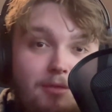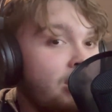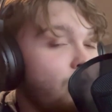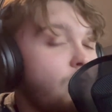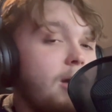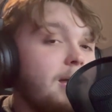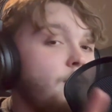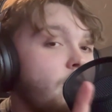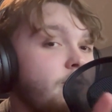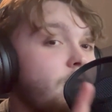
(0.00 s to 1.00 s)
who I am
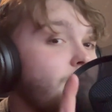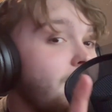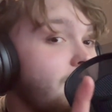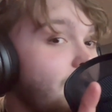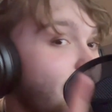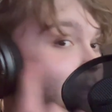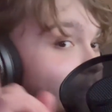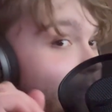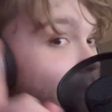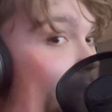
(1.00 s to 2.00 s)
also making
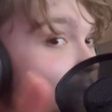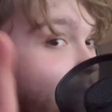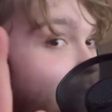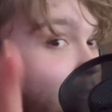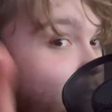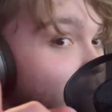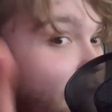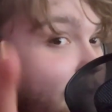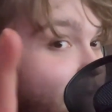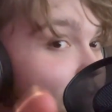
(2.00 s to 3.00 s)
a Godzilla
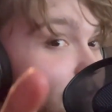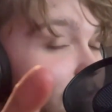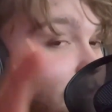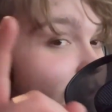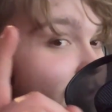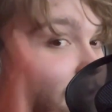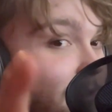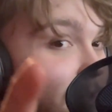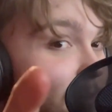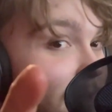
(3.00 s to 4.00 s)
related song
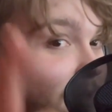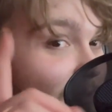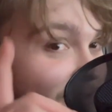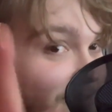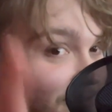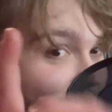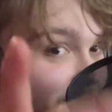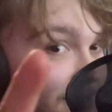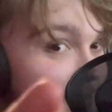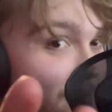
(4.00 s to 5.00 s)
coming out
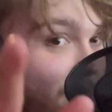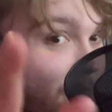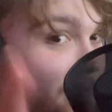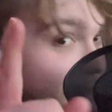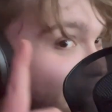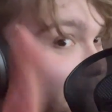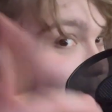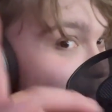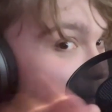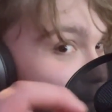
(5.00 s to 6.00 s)
this coming week
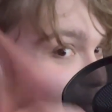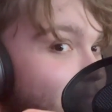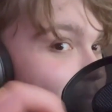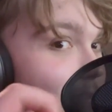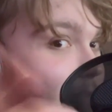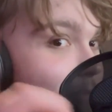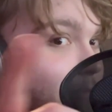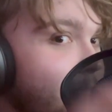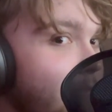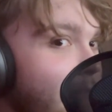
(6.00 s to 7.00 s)
with, stay tuned
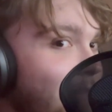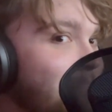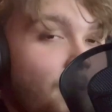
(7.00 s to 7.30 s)
for that.